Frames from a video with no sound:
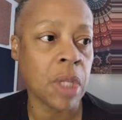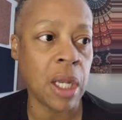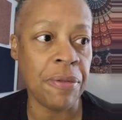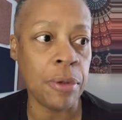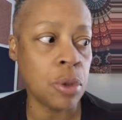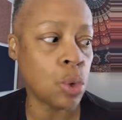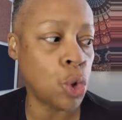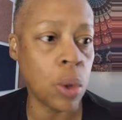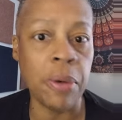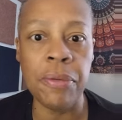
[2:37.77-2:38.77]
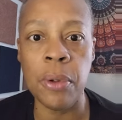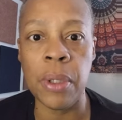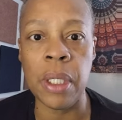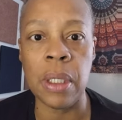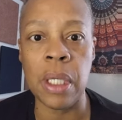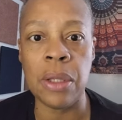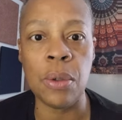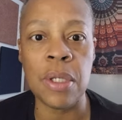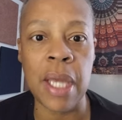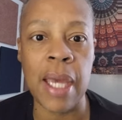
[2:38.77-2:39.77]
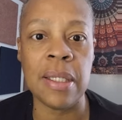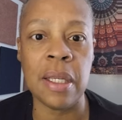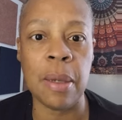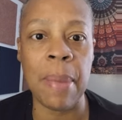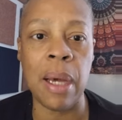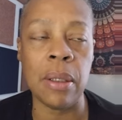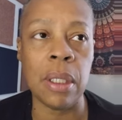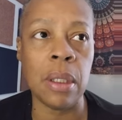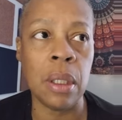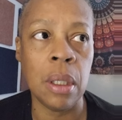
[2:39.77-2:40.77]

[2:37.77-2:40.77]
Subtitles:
And I feel so joyful and enthusiastic about it